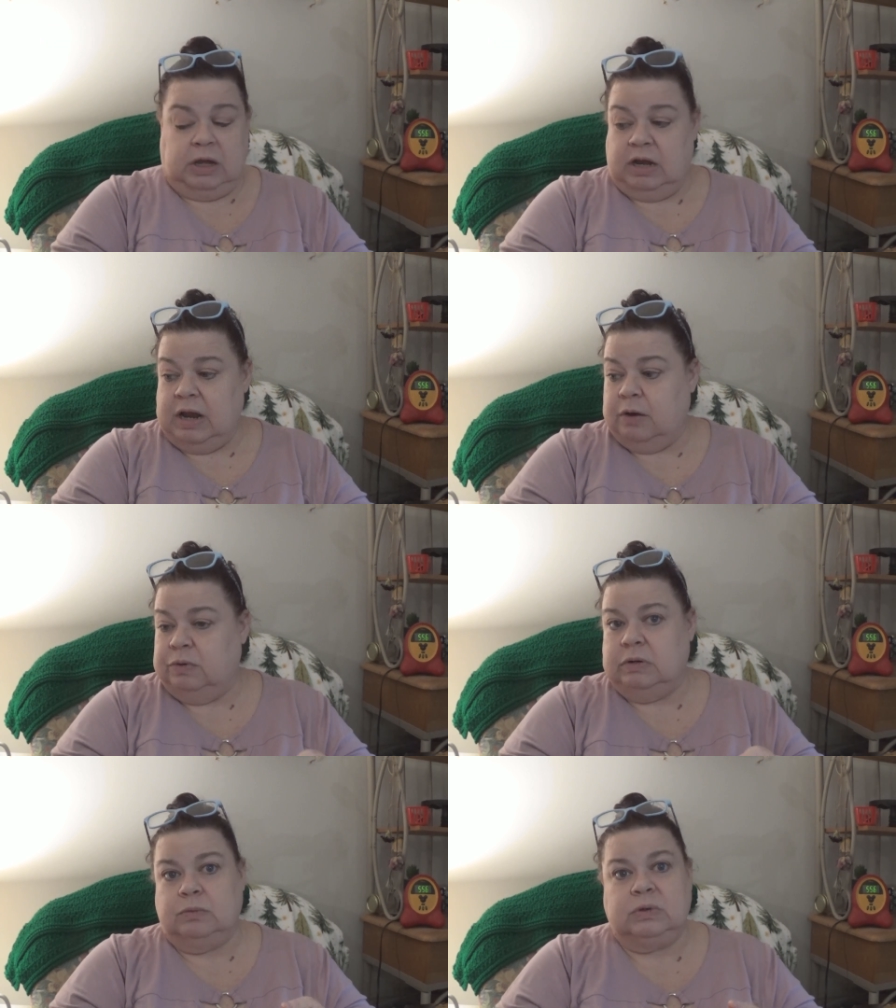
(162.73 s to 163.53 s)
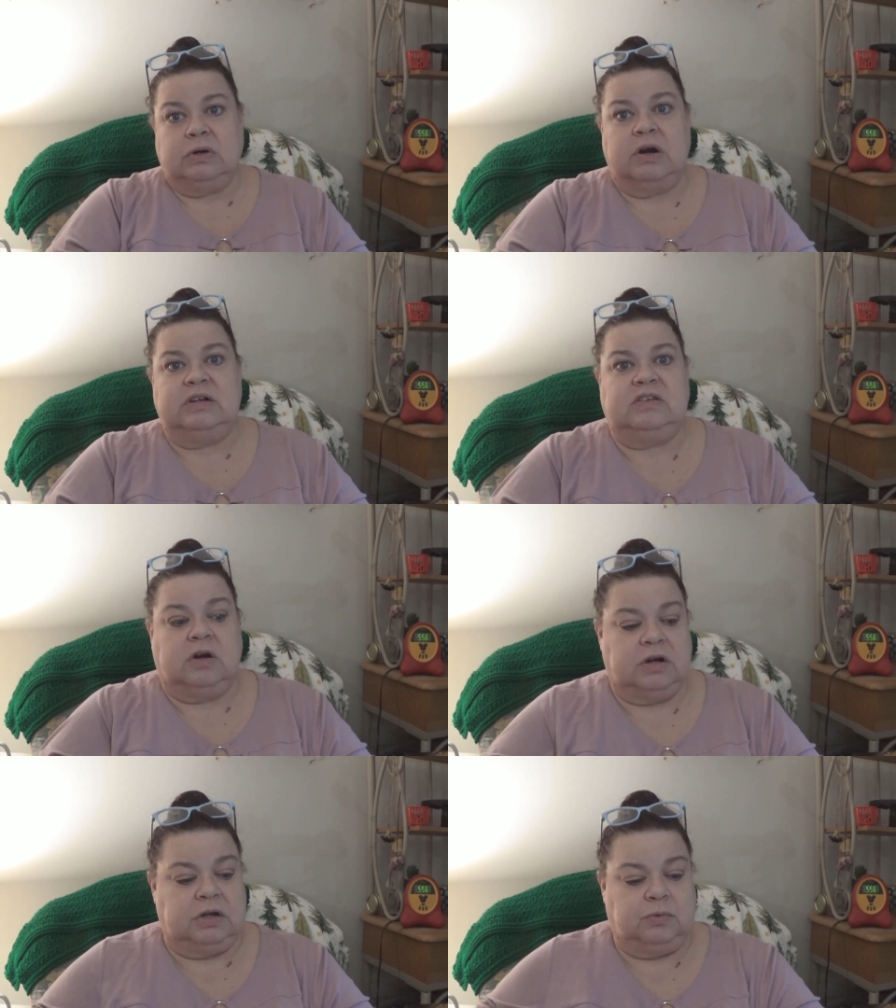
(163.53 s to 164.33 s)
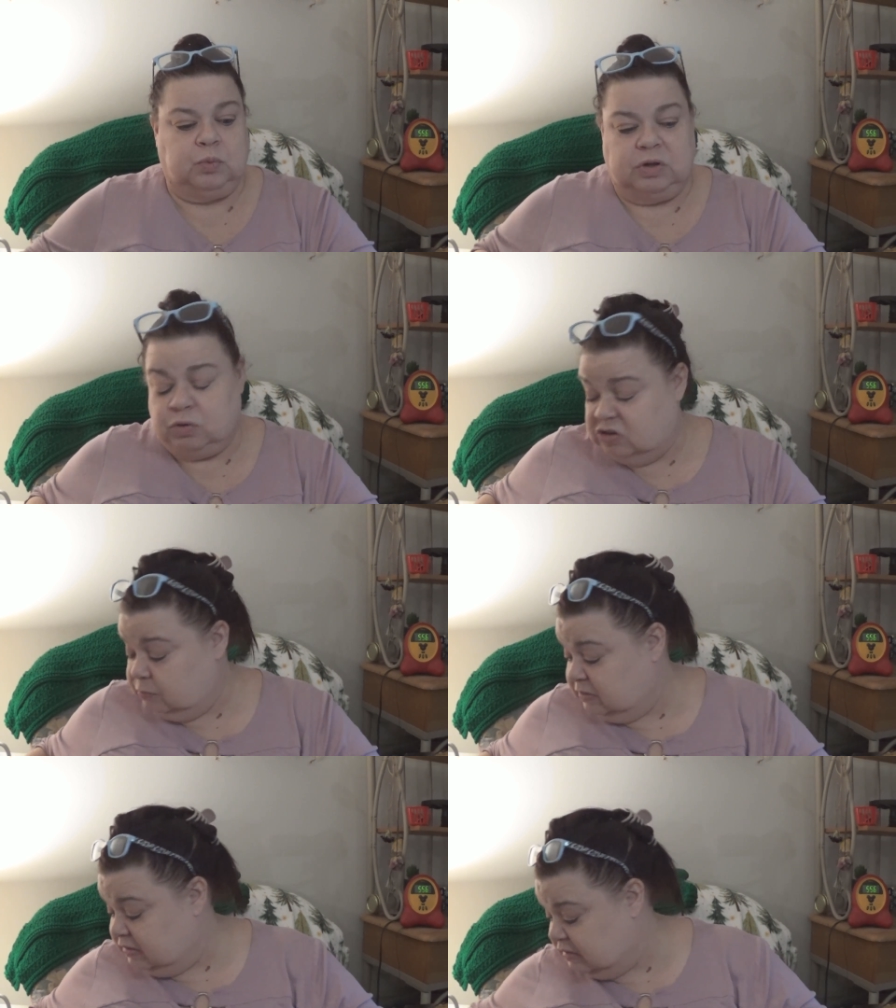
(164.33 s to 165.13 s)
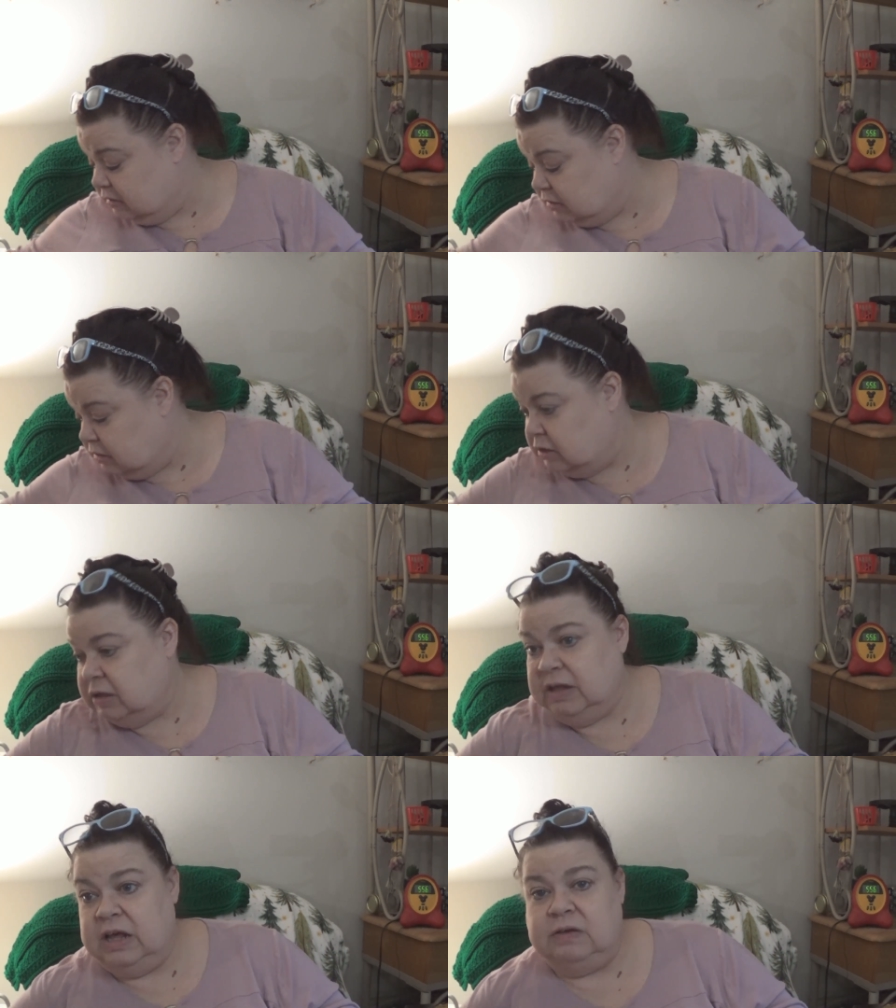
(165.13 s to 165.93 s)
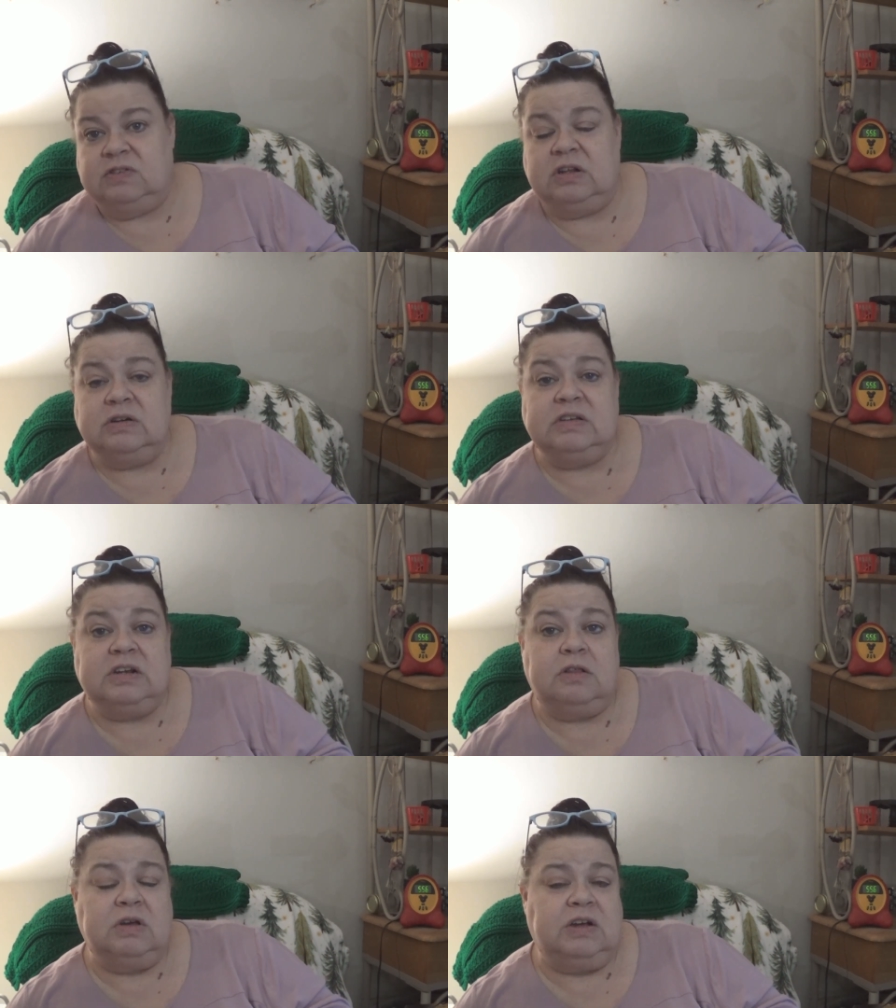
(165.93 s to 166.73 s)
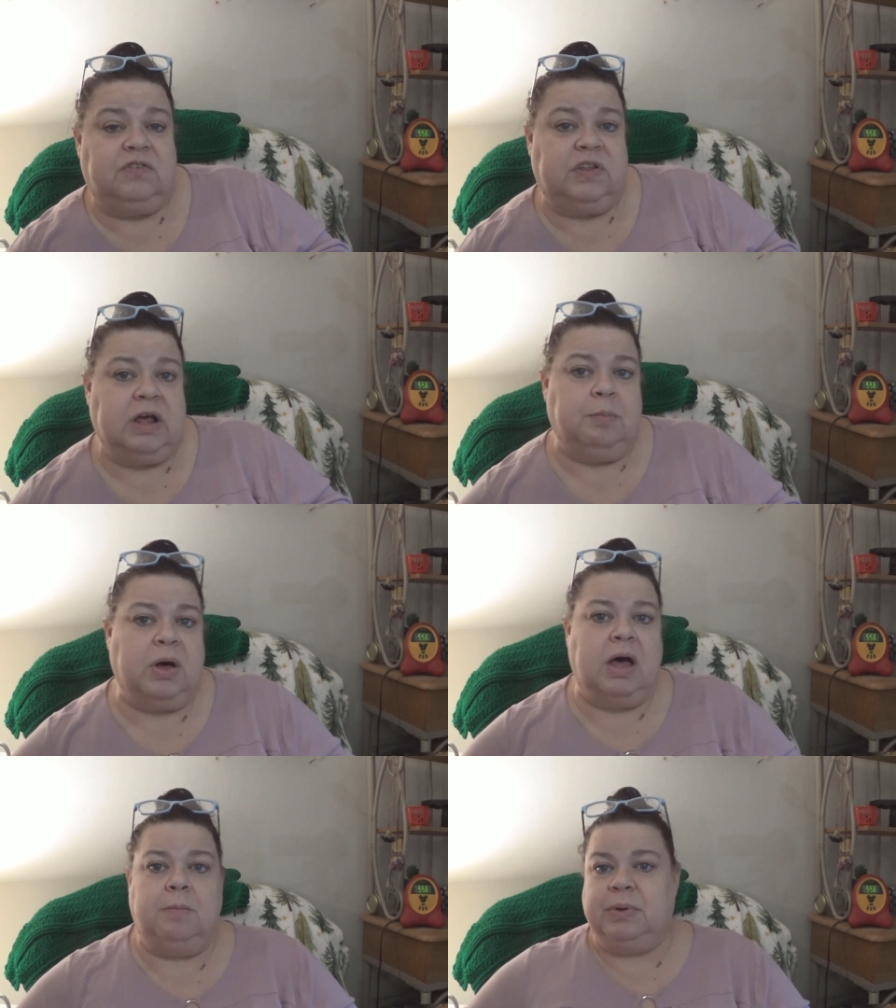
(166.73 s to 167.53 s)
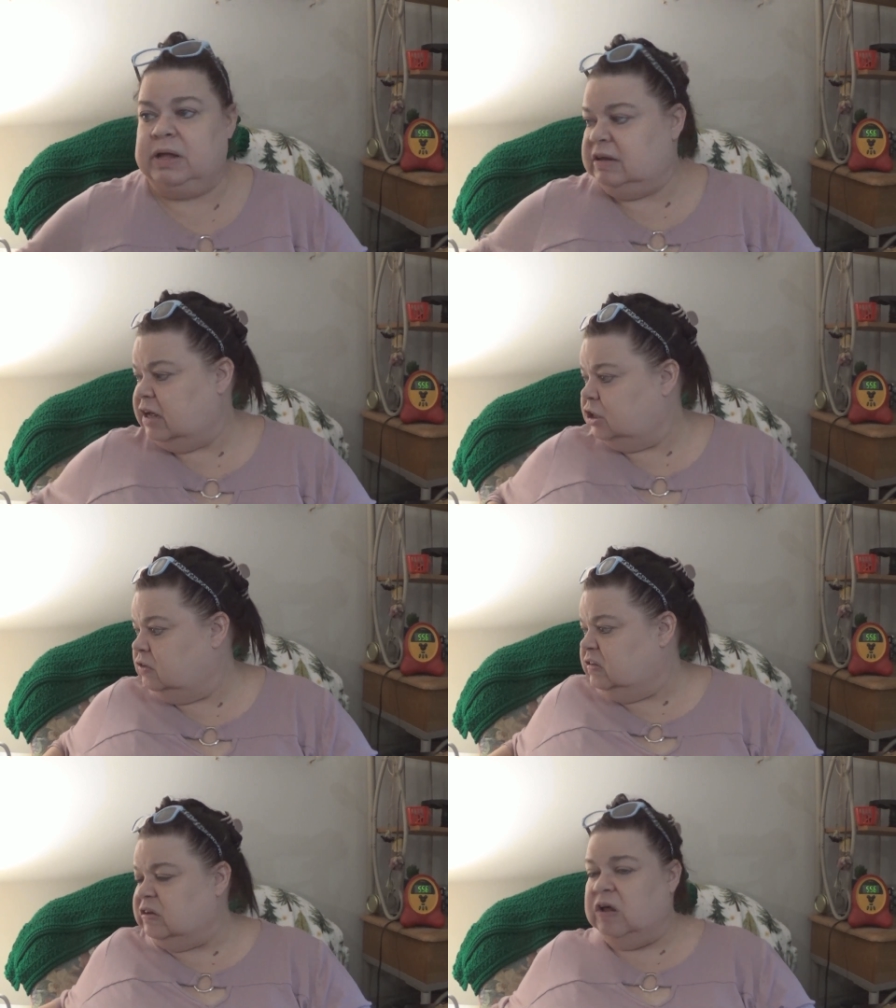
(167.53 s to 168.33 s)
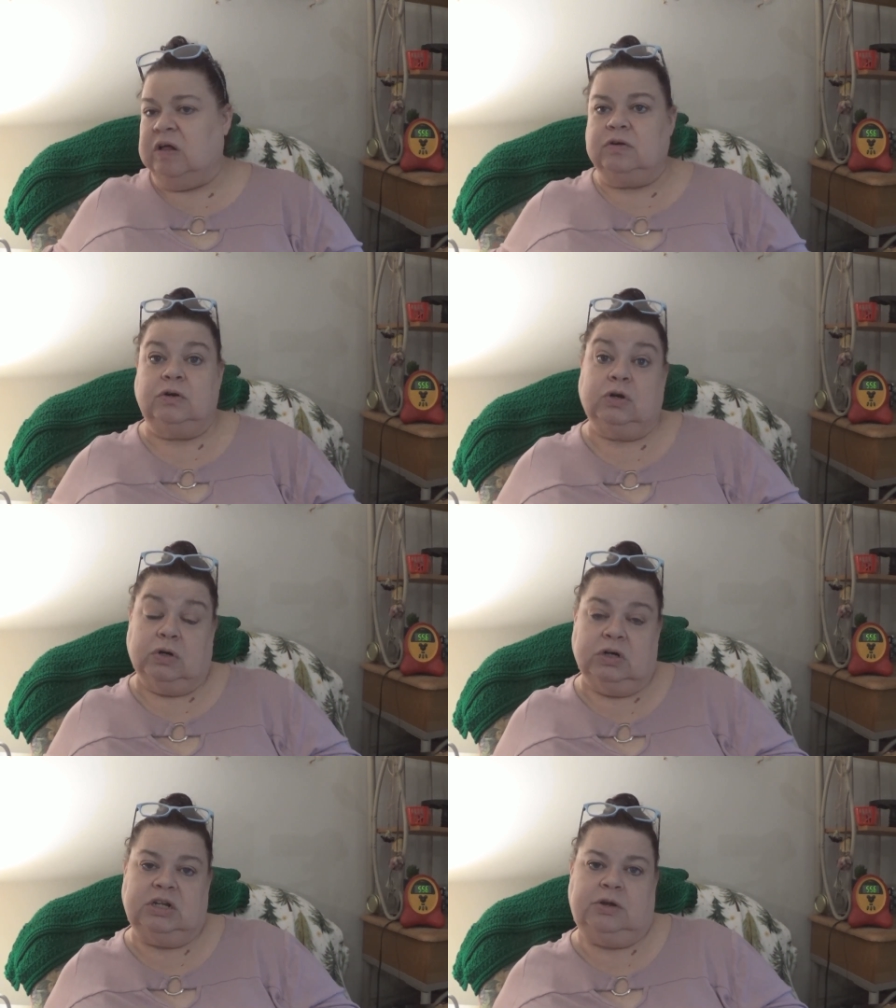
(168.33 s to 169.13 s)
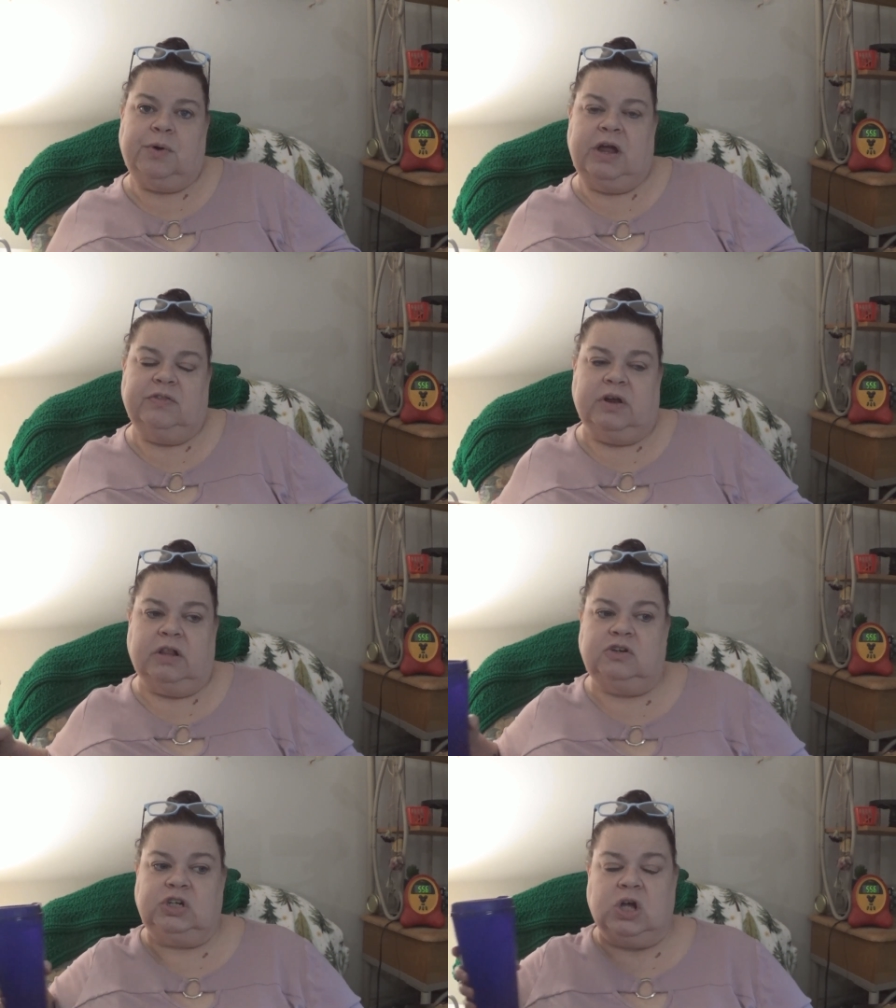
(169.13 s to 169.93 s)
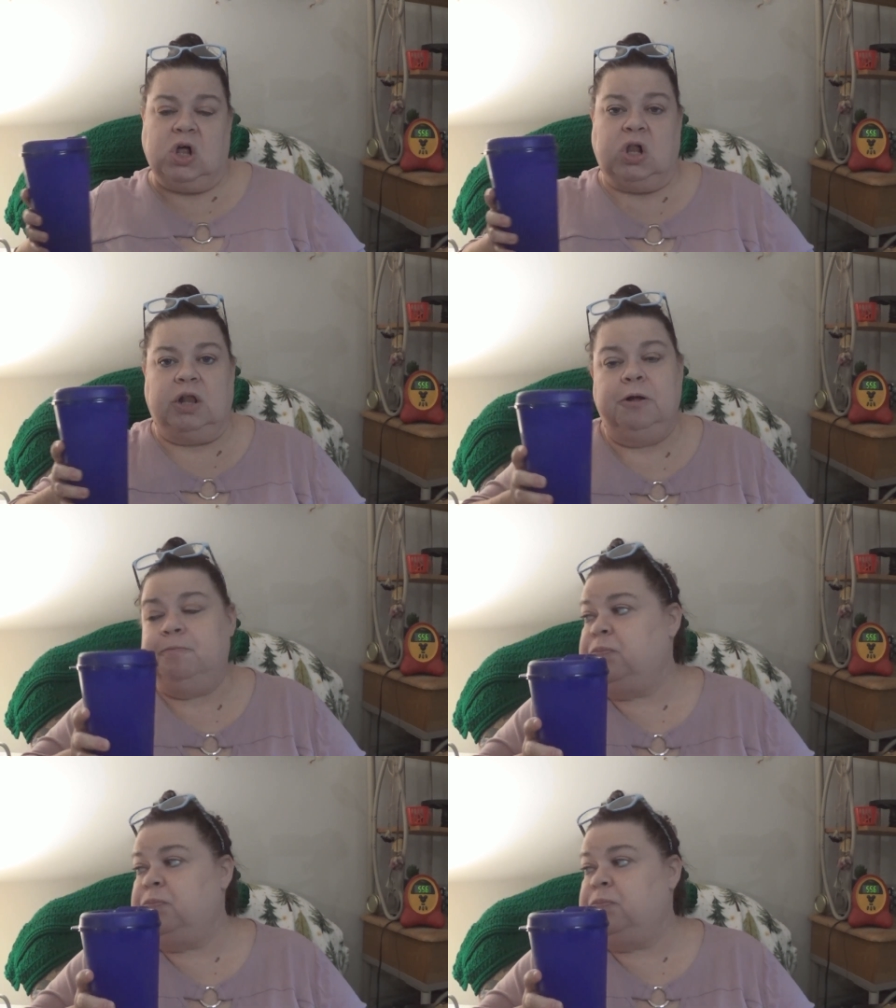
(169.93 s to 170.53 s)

And now we're already started with Christmas gifts. There's another gift that I bought, but as you saw or heard anyway in the Dollar Tree haul,